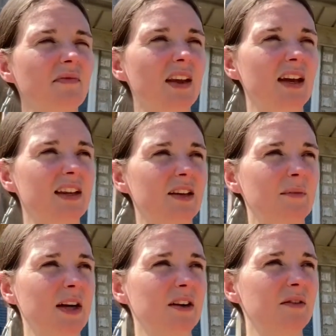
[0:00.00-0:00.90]
And then
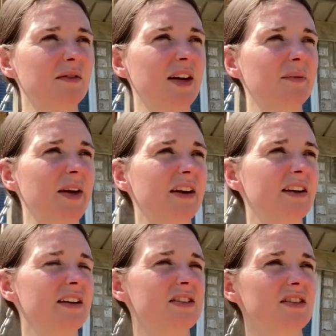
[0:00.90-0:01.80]
my
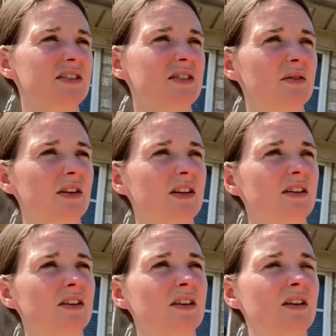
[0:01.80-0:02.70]
echinacea is doing,
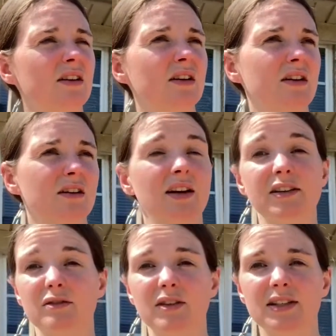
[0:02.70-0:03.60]

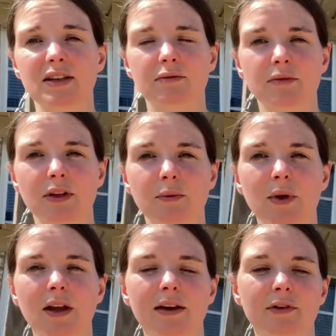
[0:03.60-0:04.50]
as you can see, really
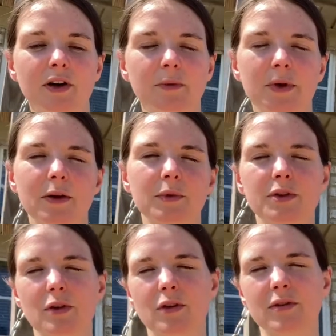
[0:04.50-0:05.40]
well. I've already been able
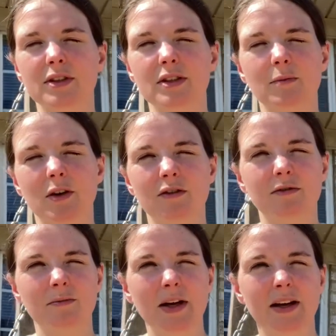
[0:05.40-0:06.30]
to harvest some off
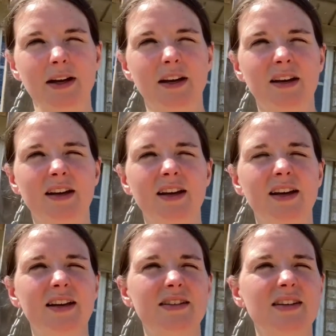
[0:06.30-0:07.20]
my
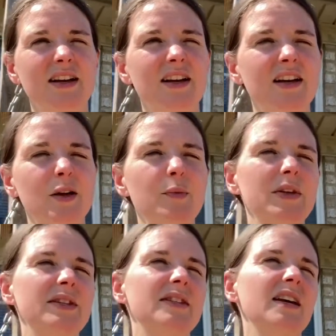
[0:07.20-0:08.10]
thyme
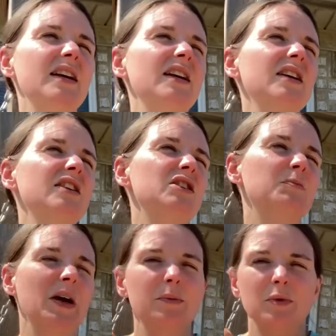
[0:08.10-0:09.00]
and sage,
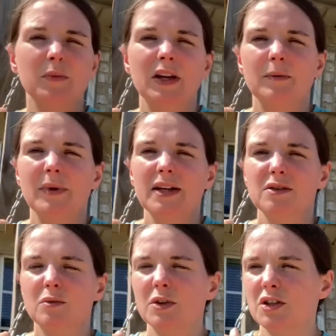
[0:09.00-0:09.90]
peppermint and
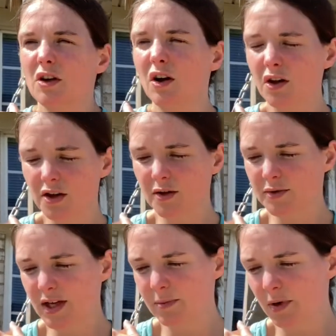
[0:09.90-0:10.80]
basil, which all
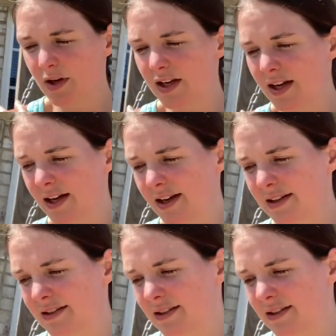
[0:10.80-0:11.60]
those I bought as,